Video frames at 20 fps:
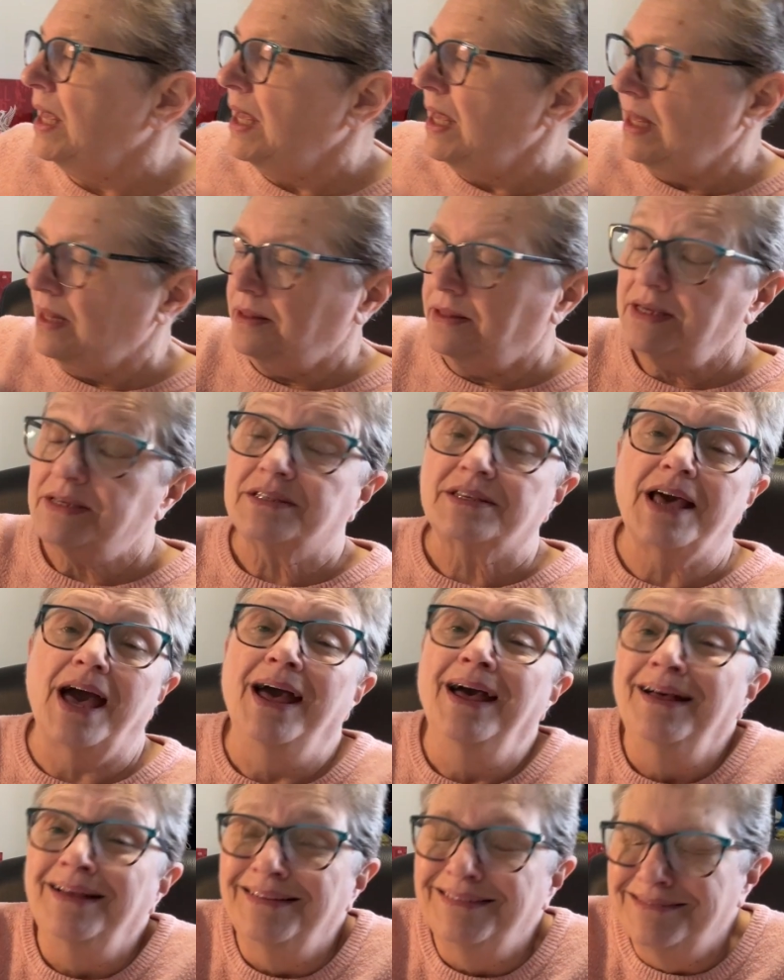This
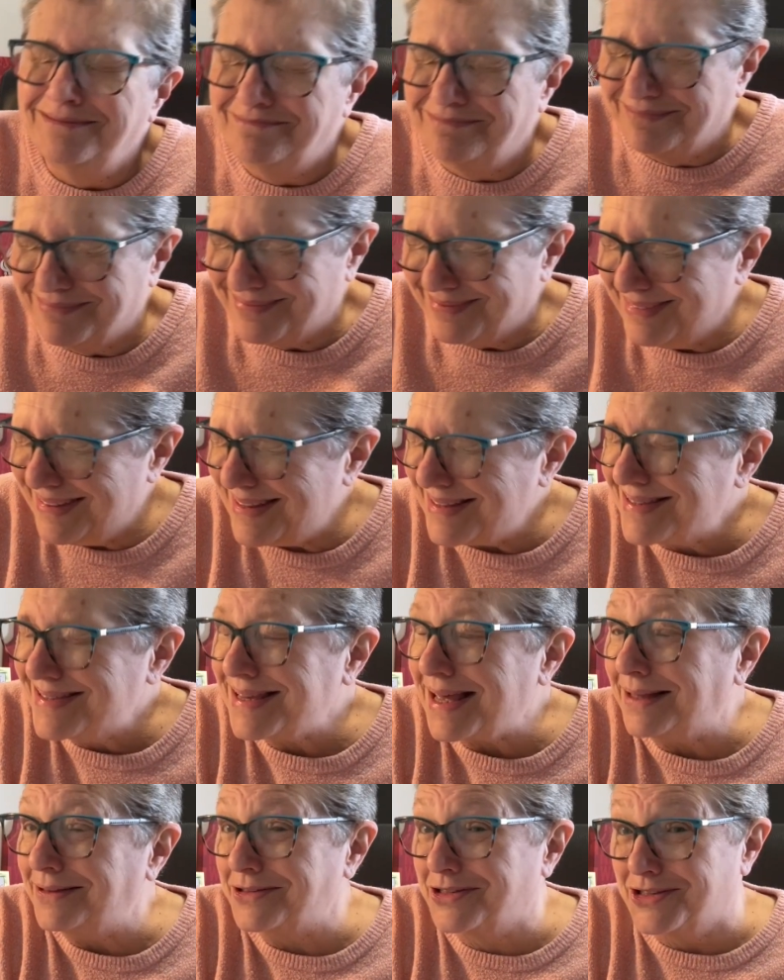
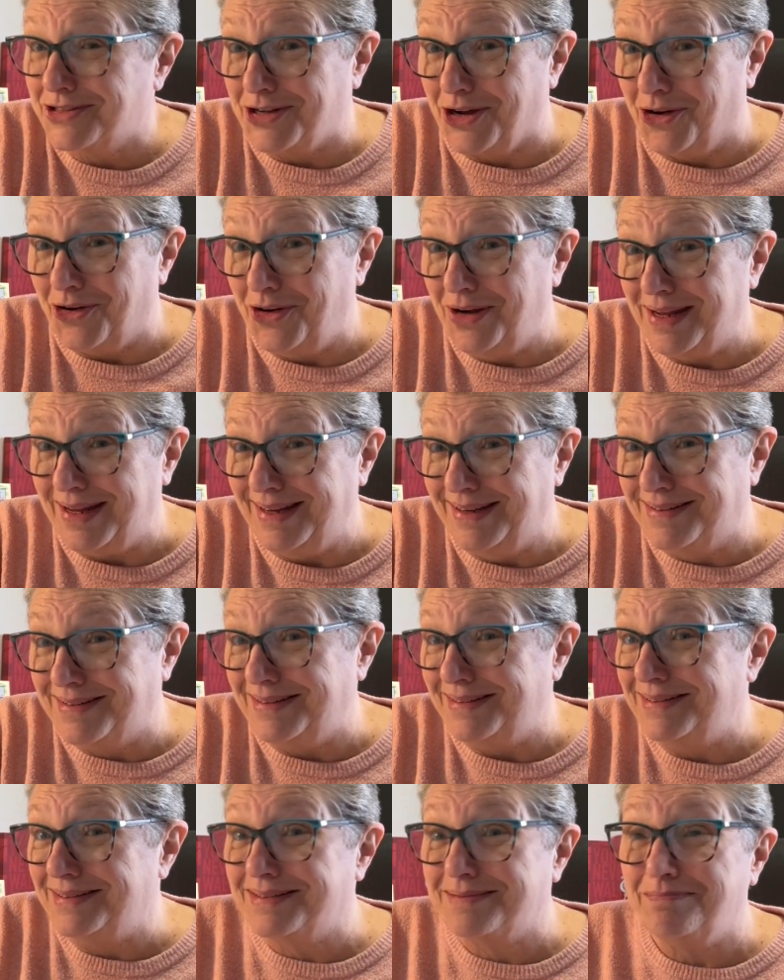SAL started,
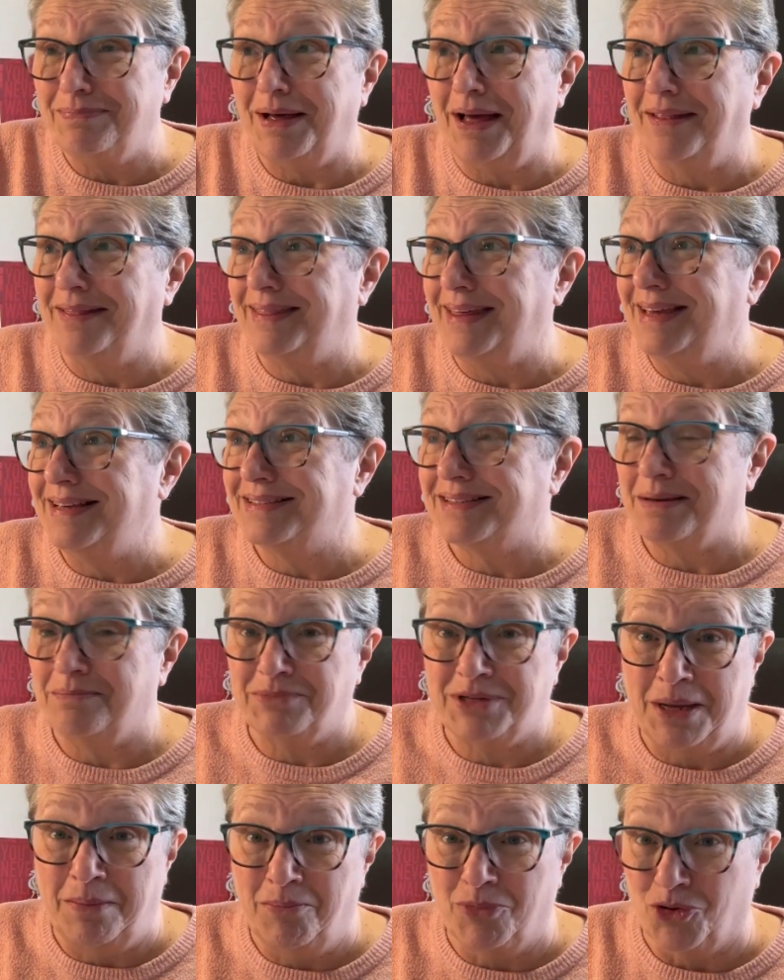I think,
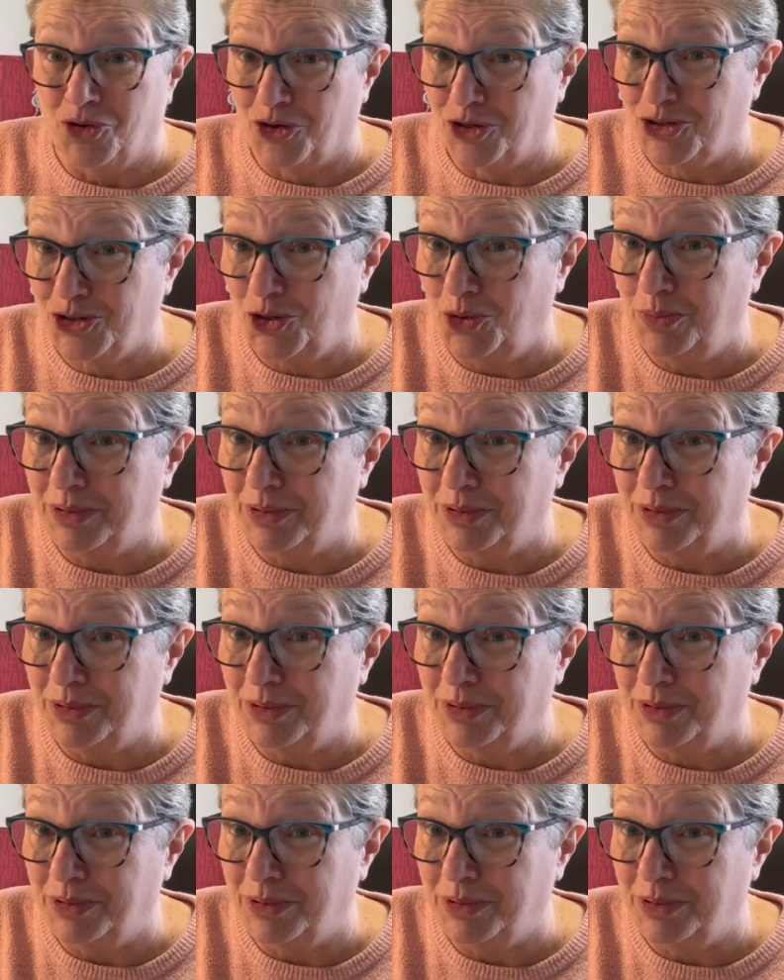September or October